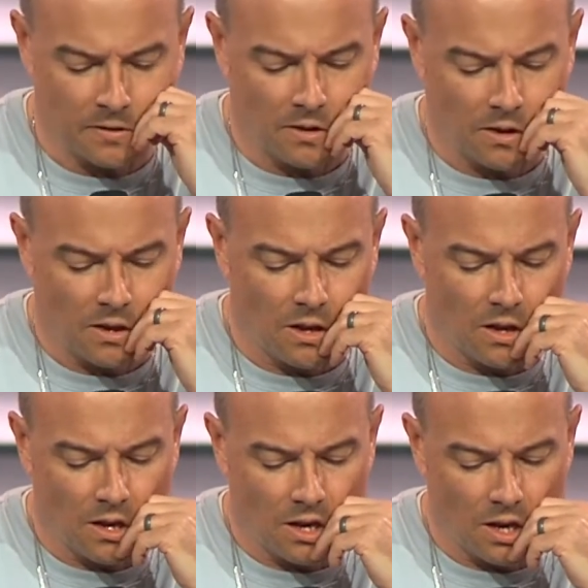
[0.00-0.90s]

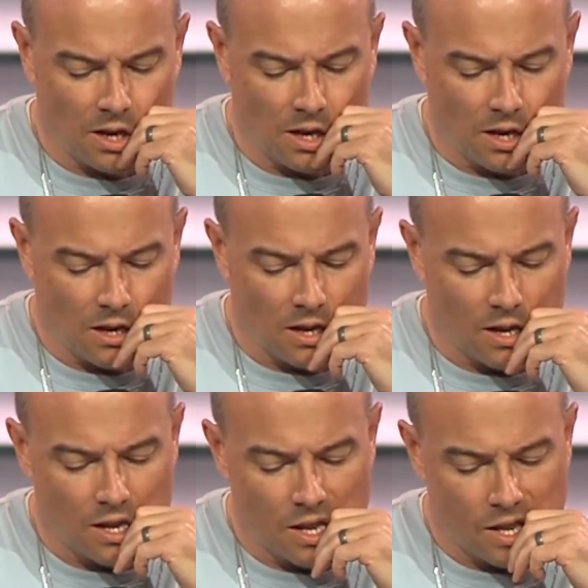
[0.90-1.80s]

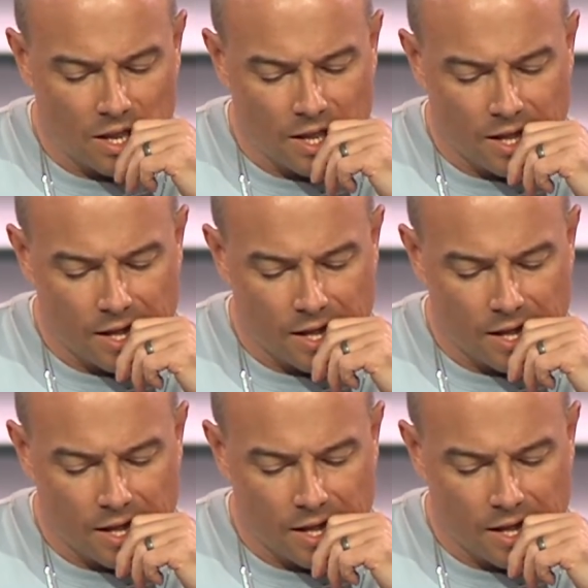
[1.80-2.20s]
(no one is talking)